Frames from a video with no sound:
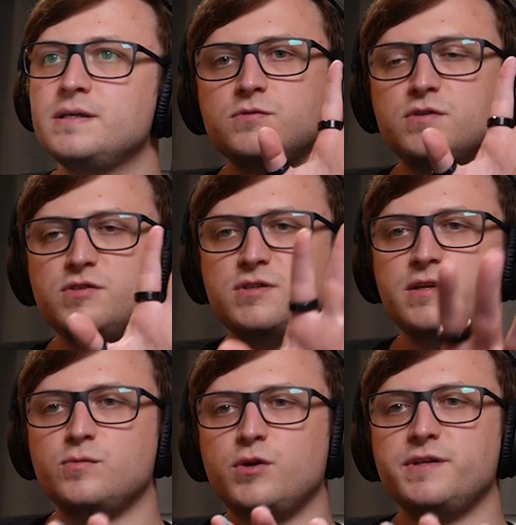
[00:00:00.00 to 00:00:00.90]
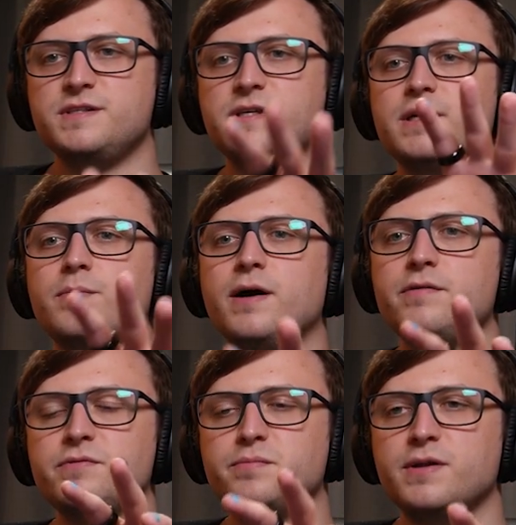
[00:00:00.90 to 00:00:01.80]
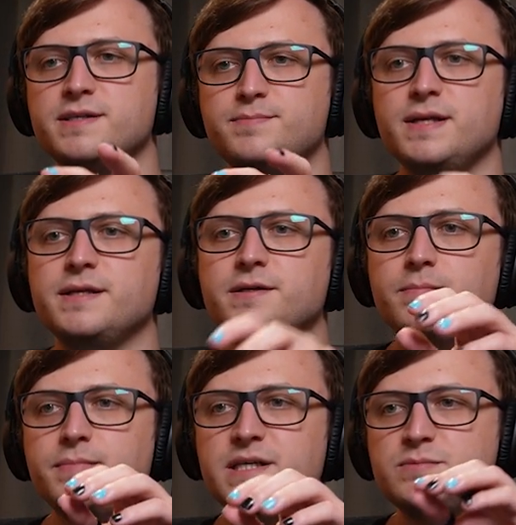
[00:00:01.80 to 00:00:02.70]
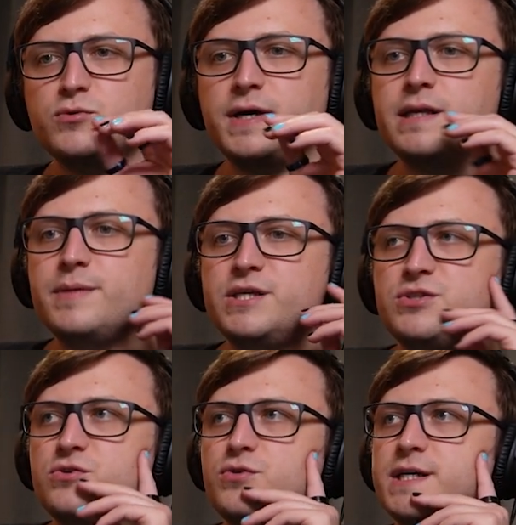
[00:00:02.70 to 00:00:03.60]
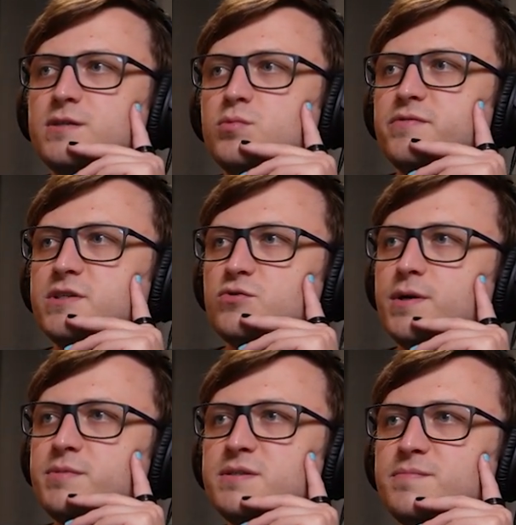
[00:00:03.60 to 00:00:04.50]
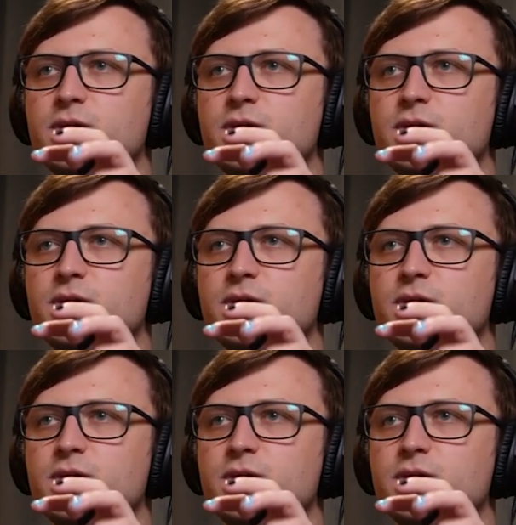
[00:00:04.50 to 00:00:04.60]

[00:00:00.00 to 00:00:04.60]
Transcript: So I've just clicked on one of these here, Python plus Blender Metaball Animation Created with a Script.